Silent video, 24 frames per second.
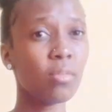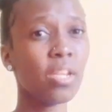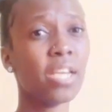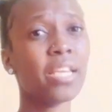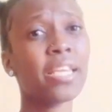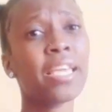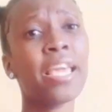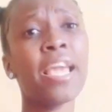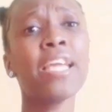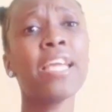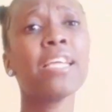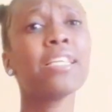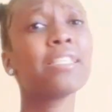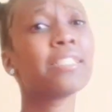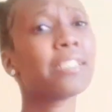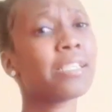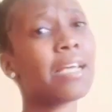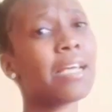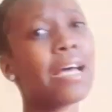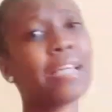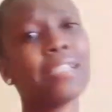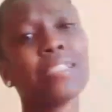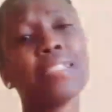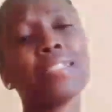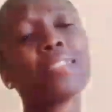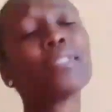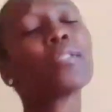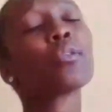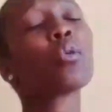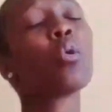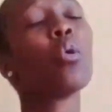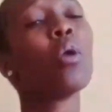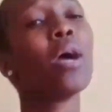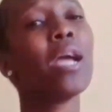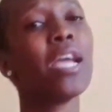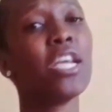
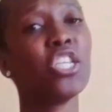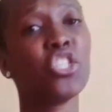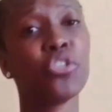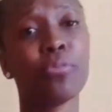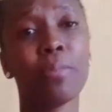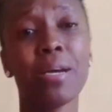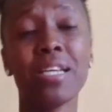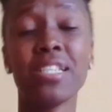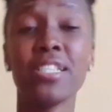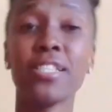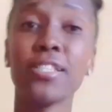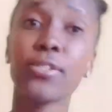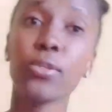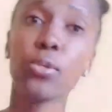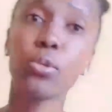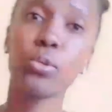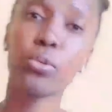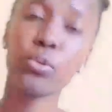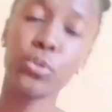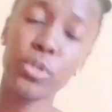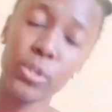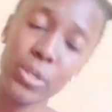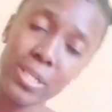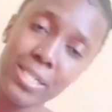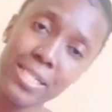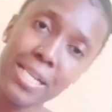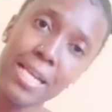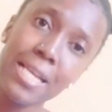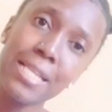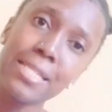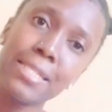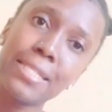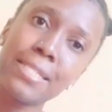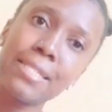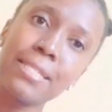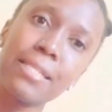Kate_H Martins. On Twitter
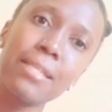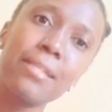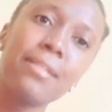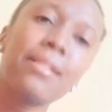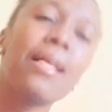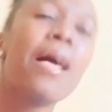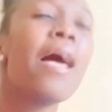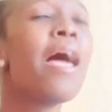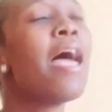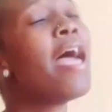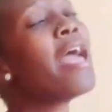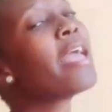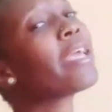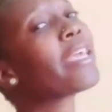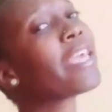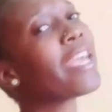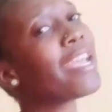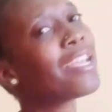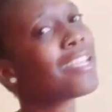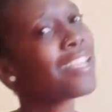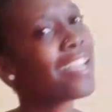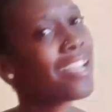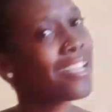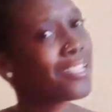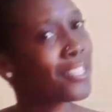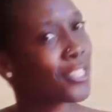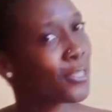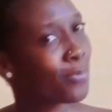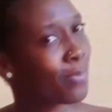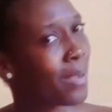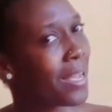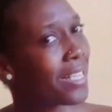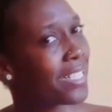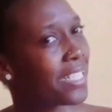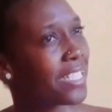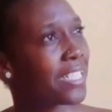it's still Kate H
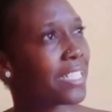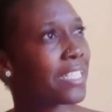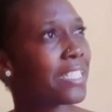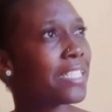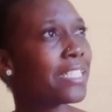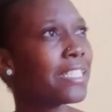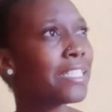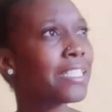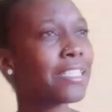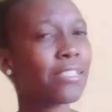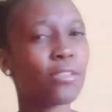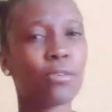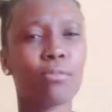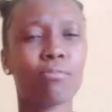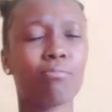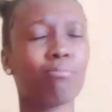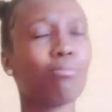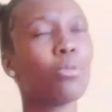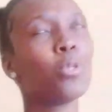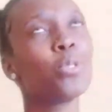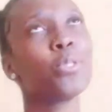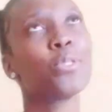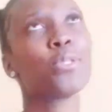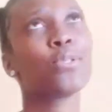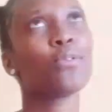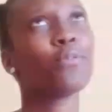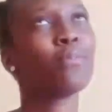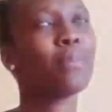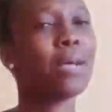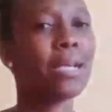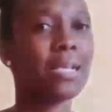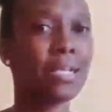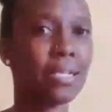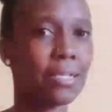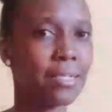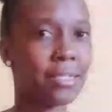Martins. Most of
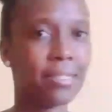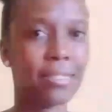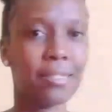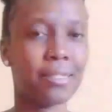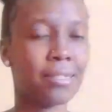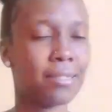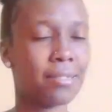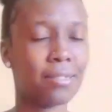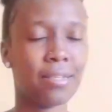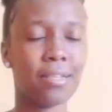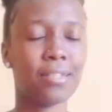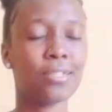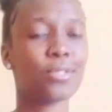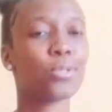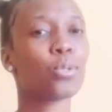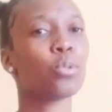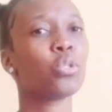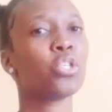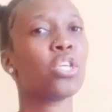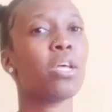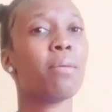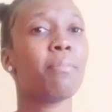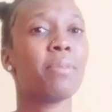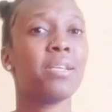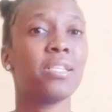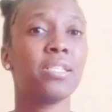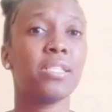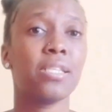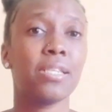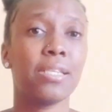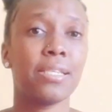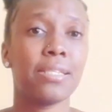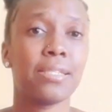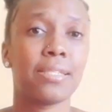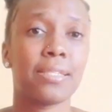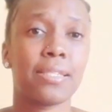my social
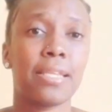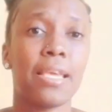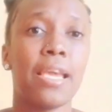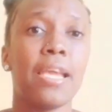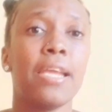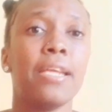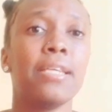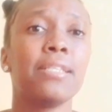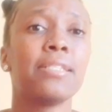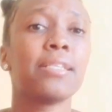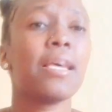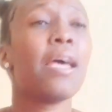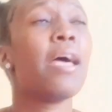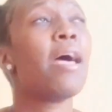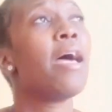media it's Kate_H